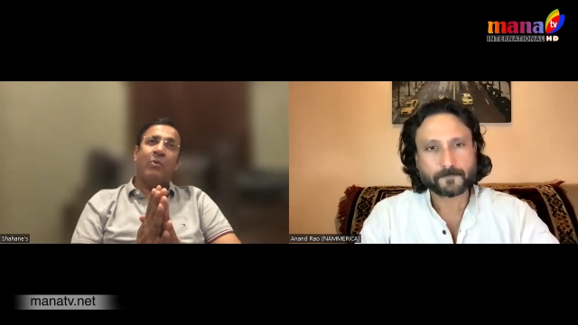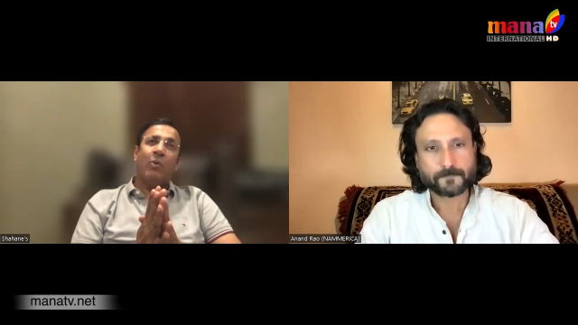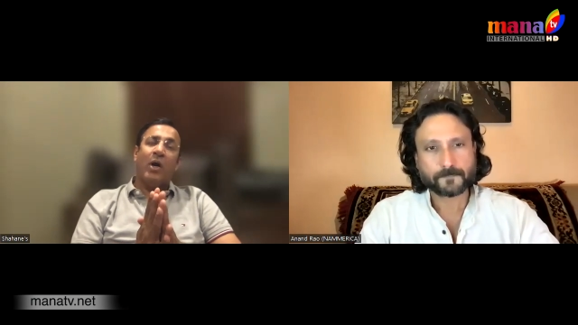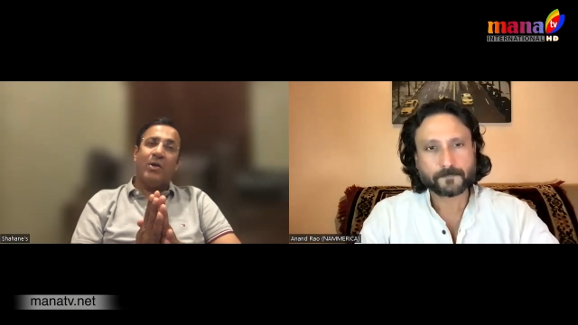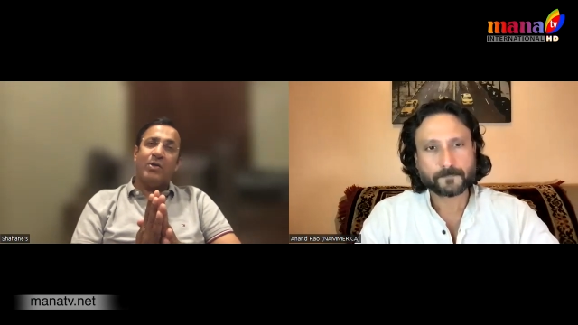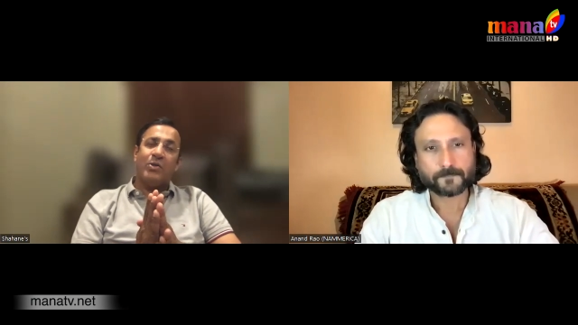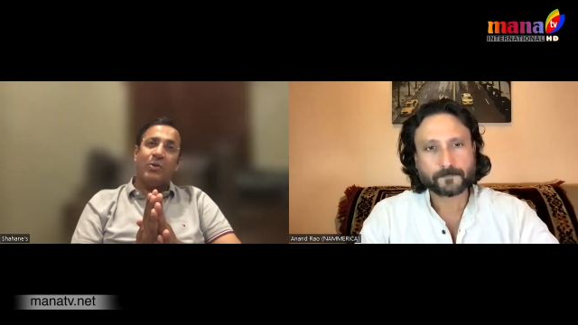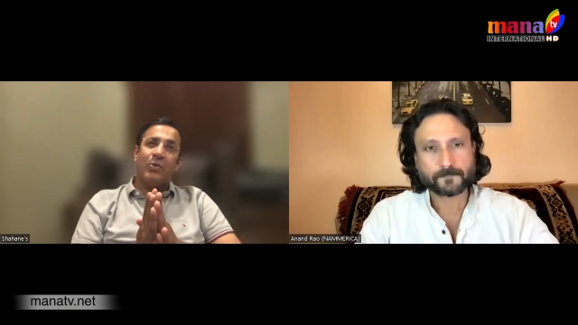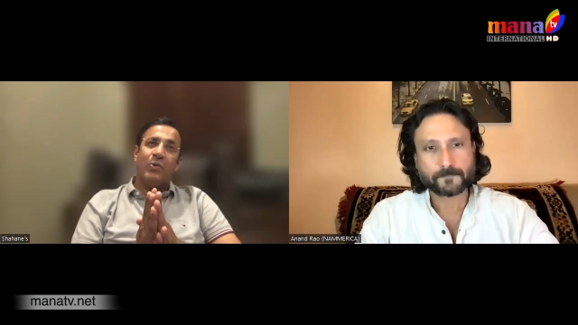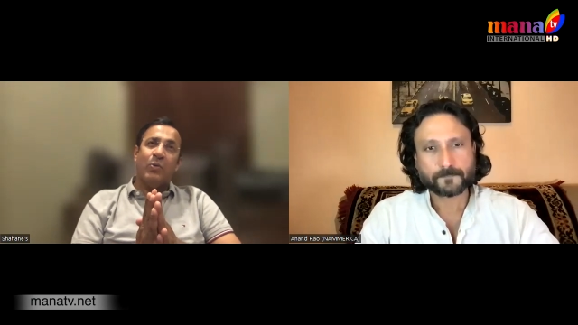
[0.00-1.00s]
Speaker 1: walk us
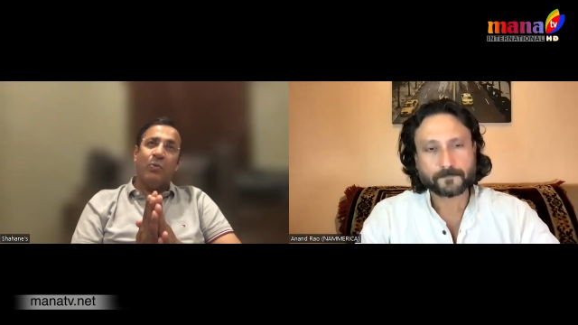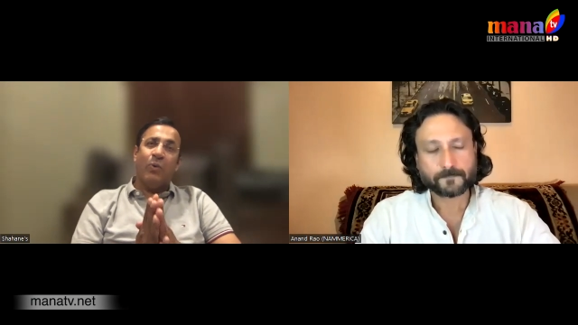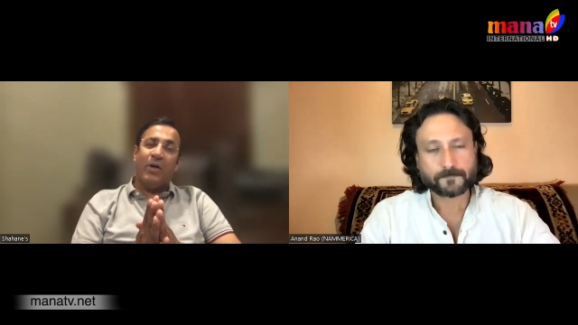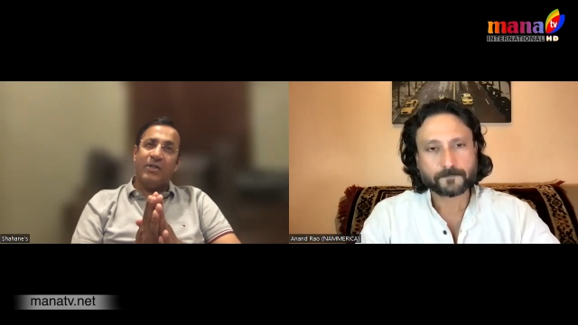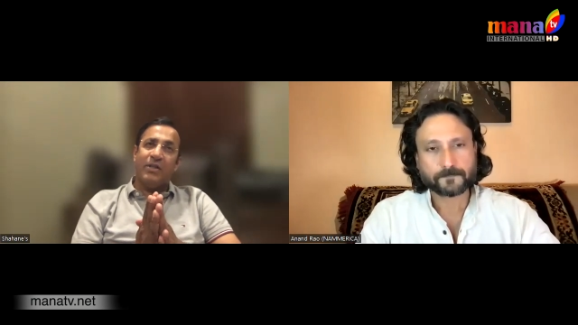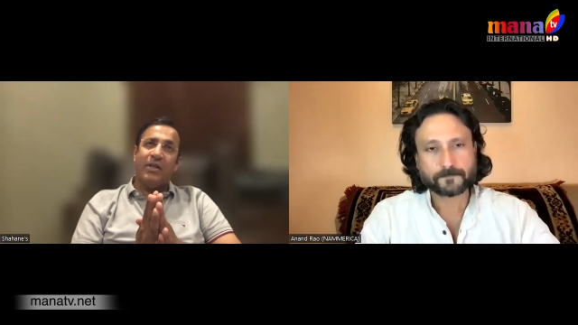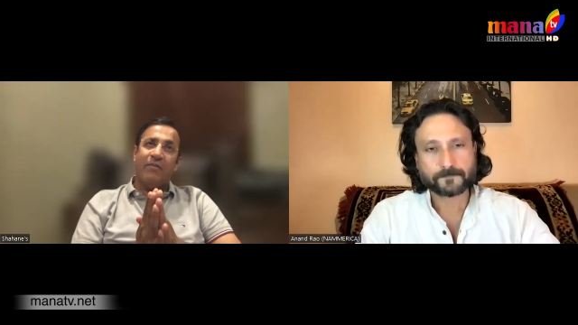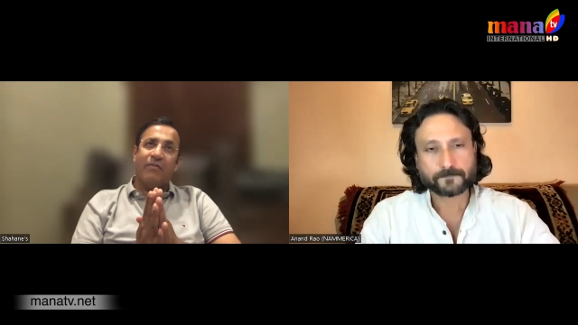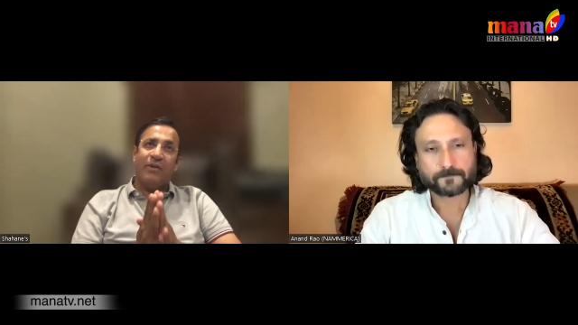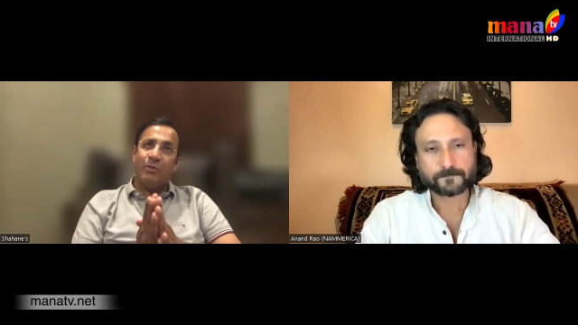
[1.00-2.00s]
through what is the
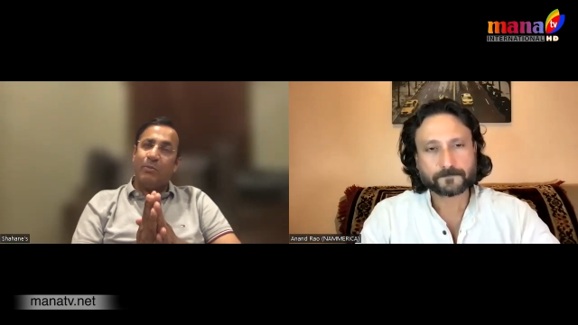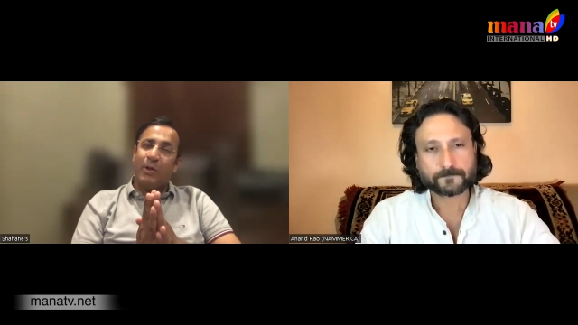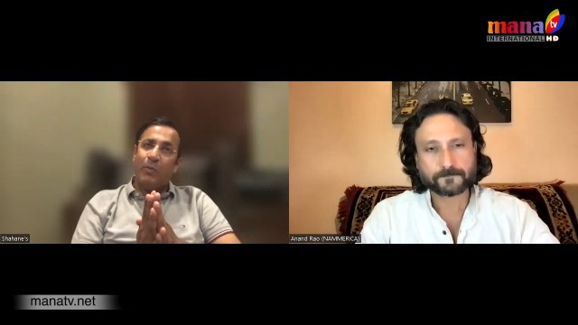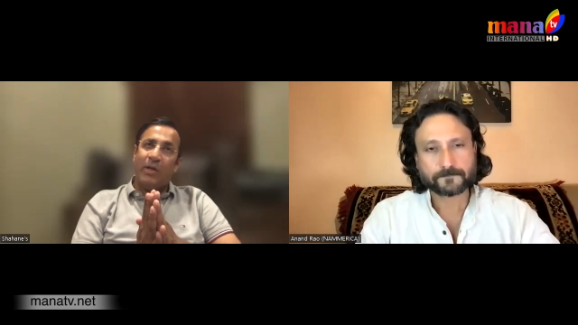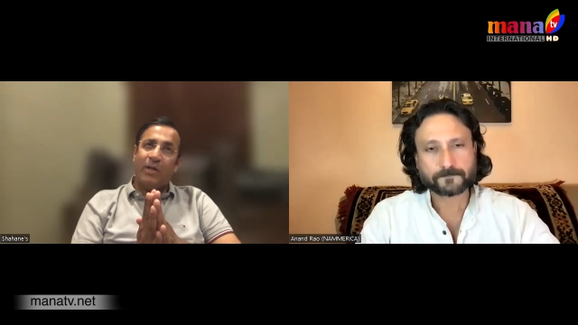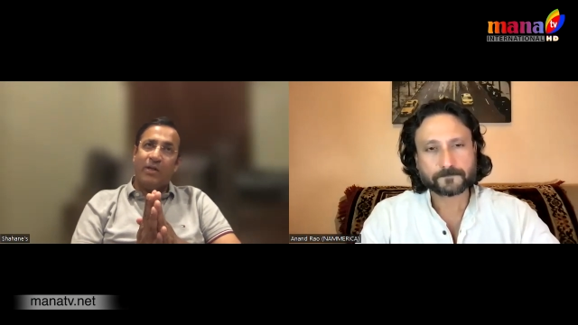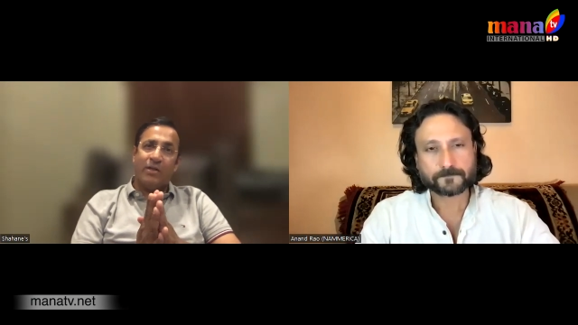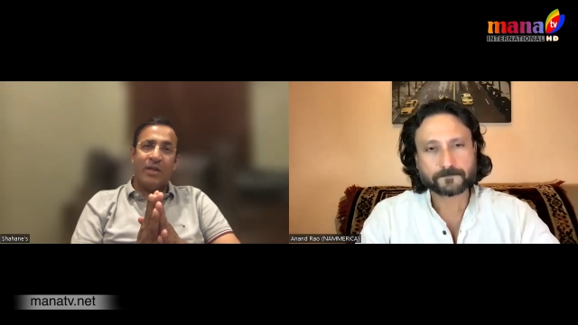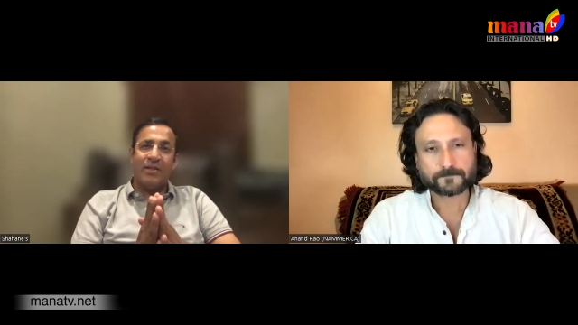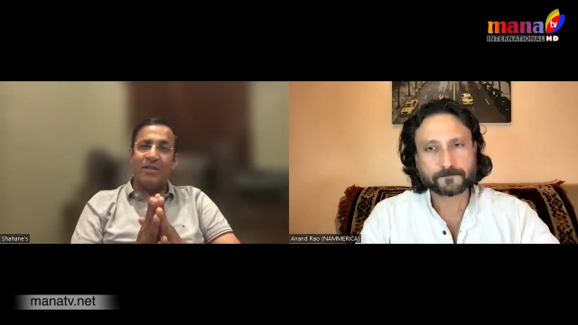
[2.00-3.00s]
difference between the
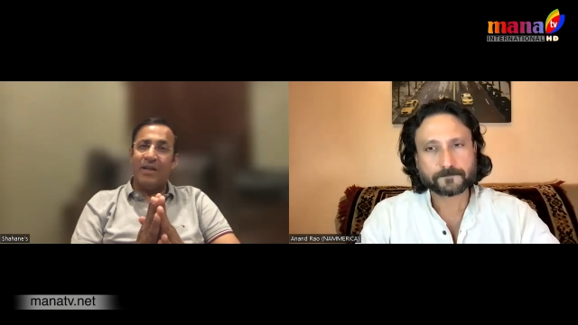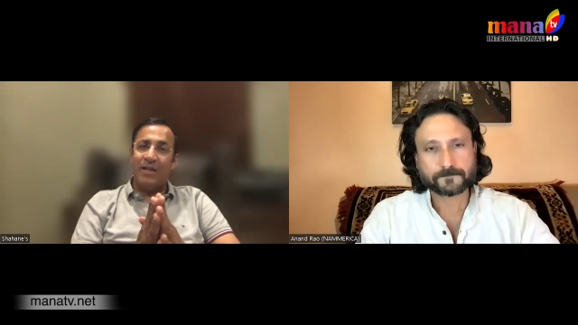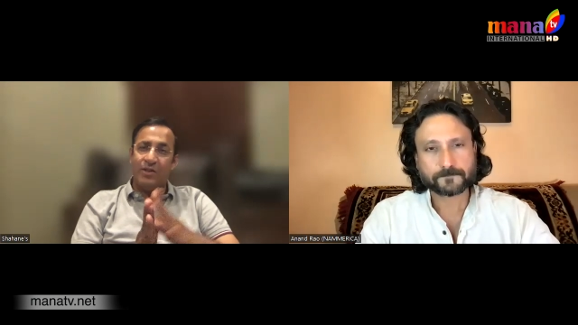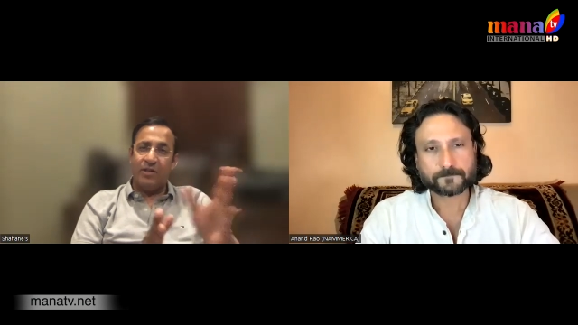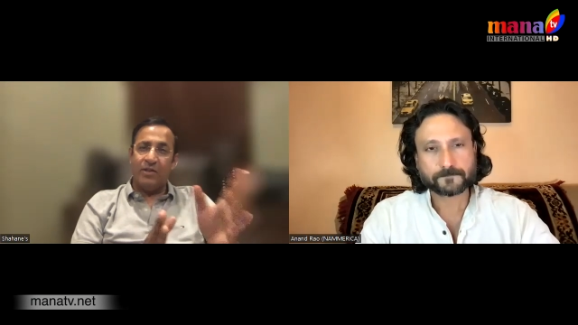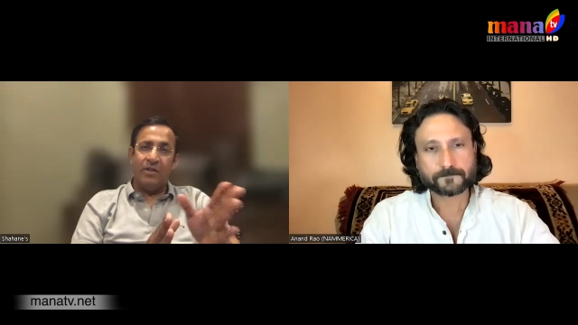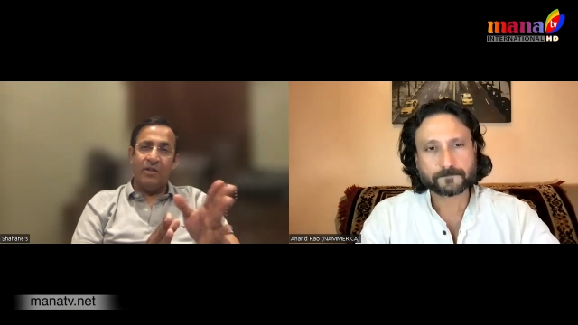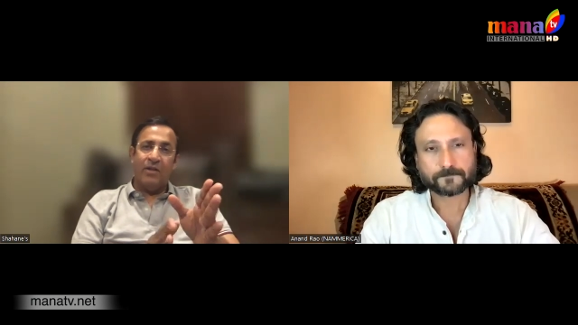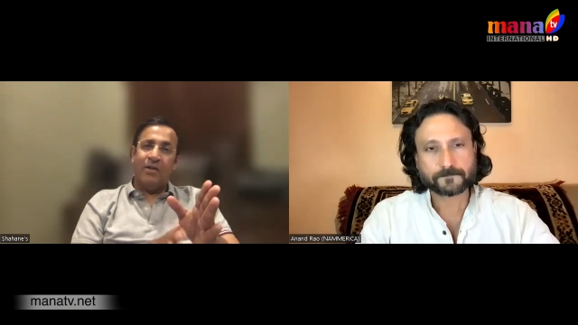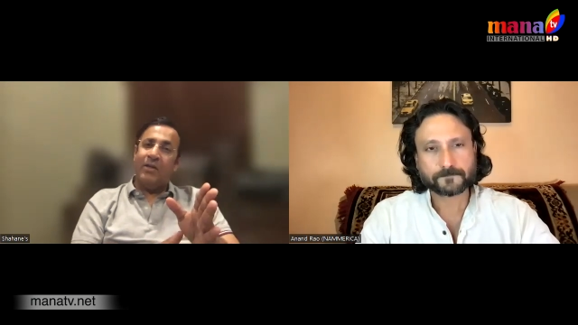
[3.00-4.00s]
translation
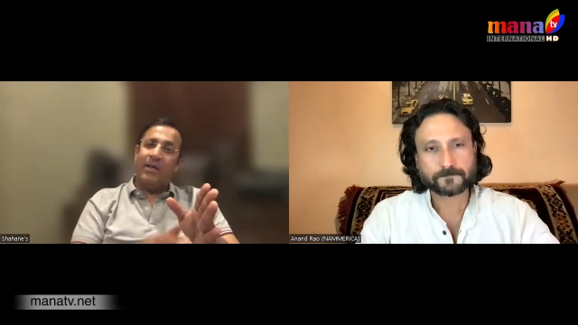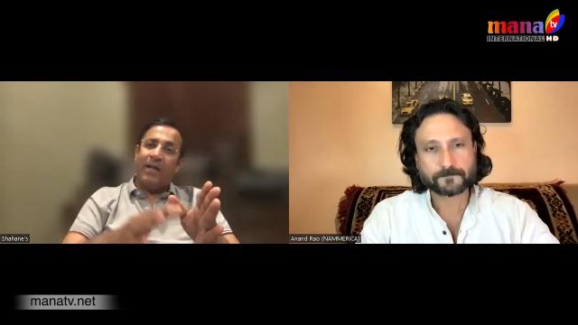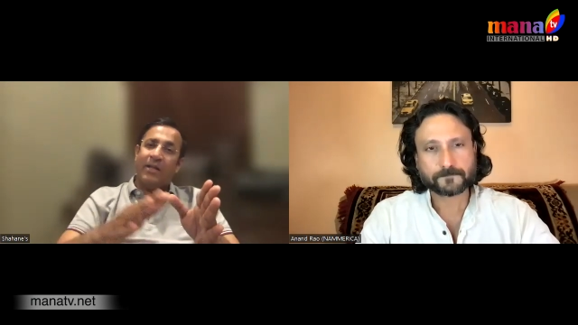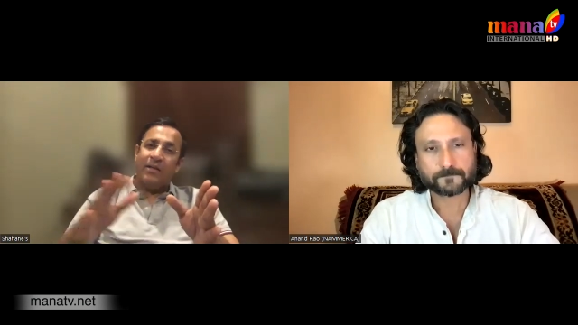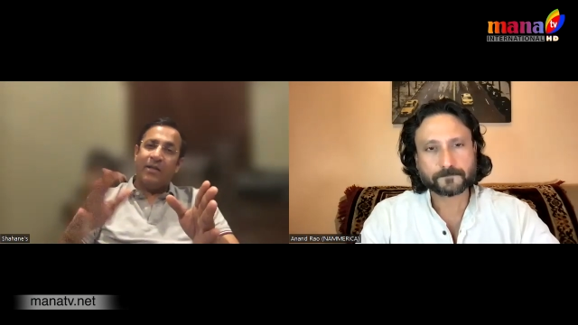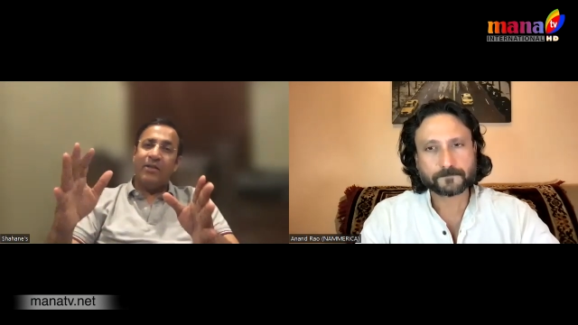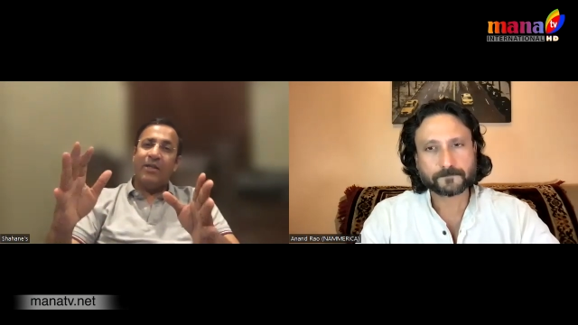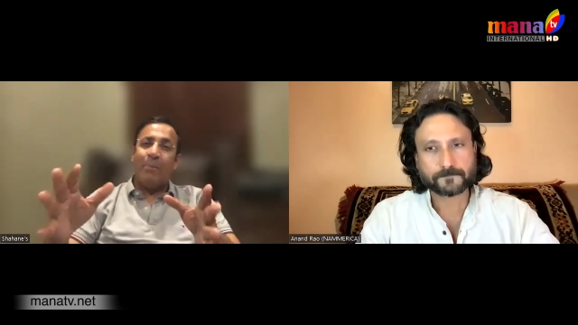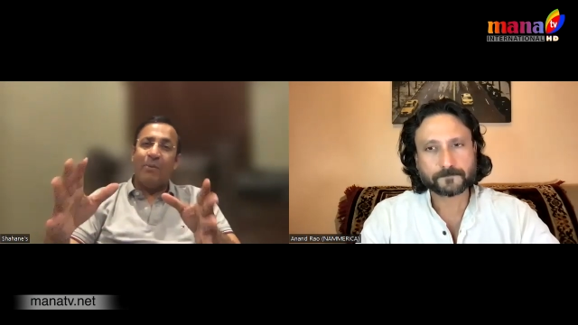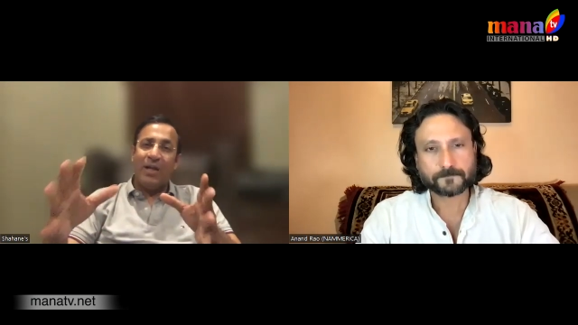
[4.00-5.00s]
and the
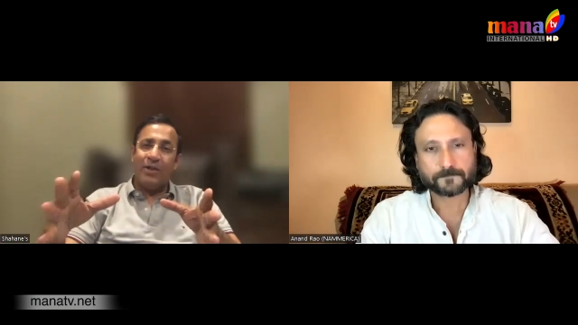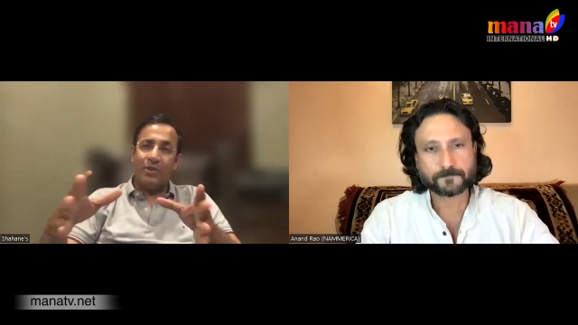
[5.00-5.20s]
adaptation